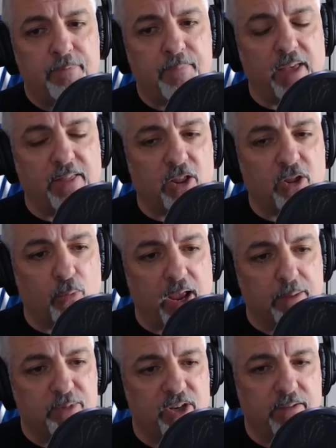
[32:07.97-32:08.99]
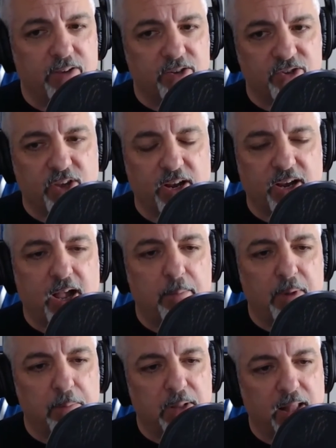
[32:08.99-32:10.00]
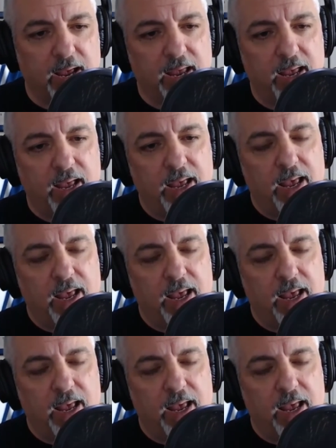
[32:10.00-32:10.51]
I think the Rams defense is going to come to play.